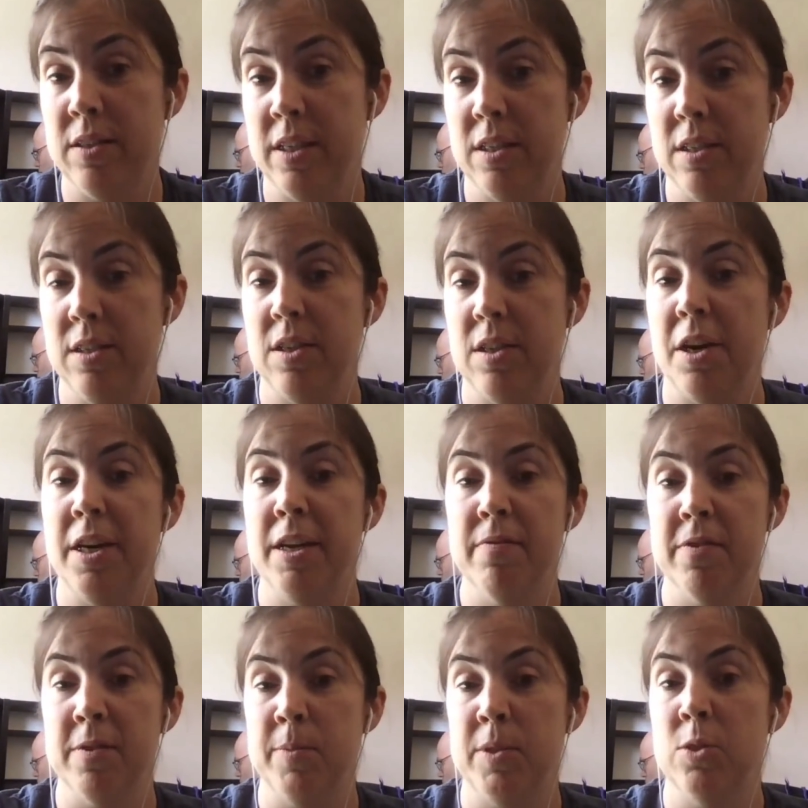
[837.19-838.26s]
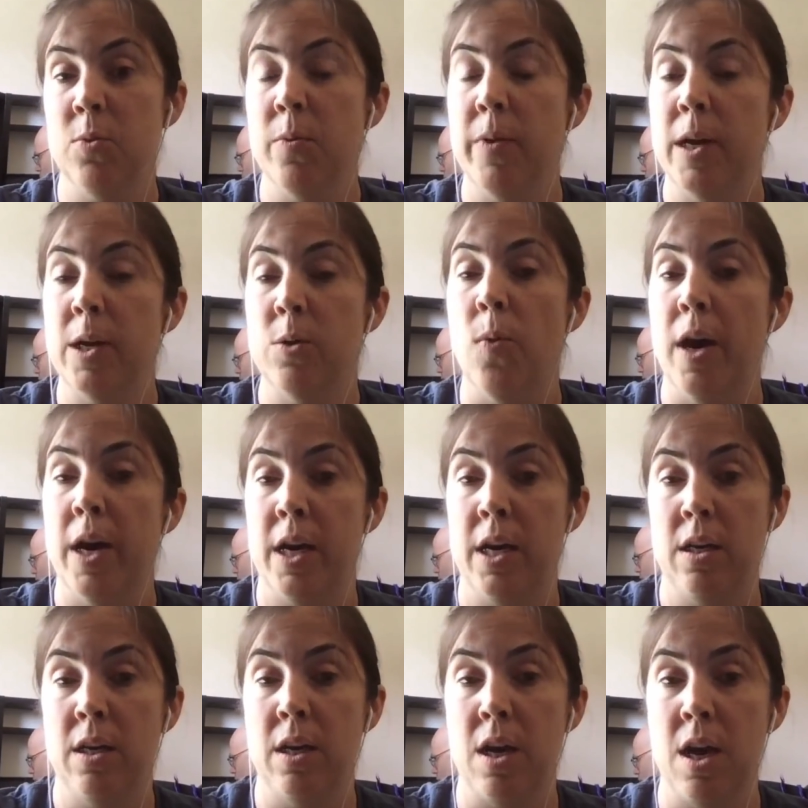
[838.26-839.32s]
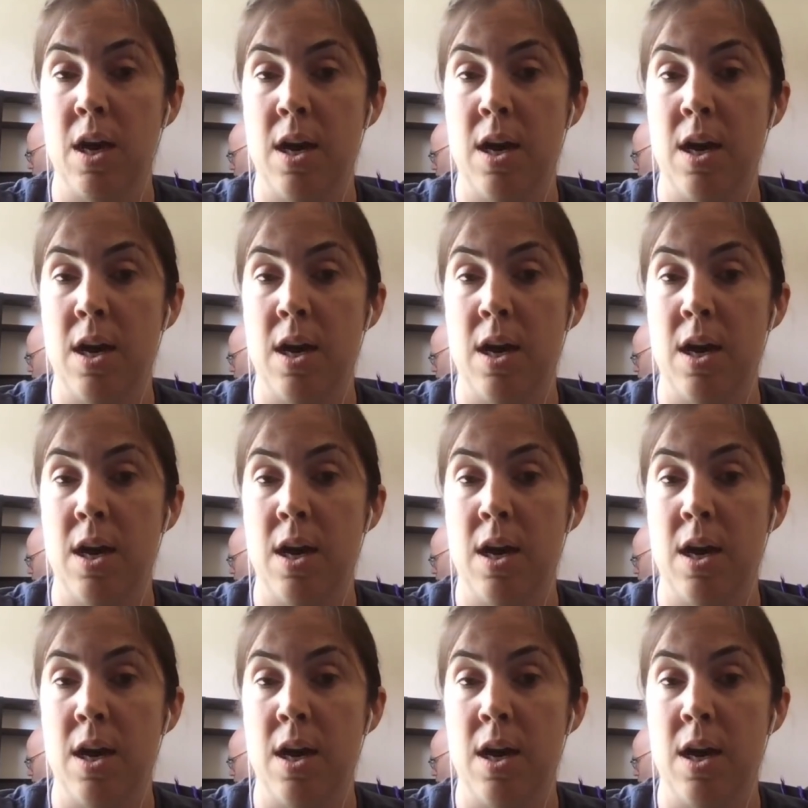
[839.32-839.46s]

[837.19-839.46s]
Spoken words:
It's starting from square one.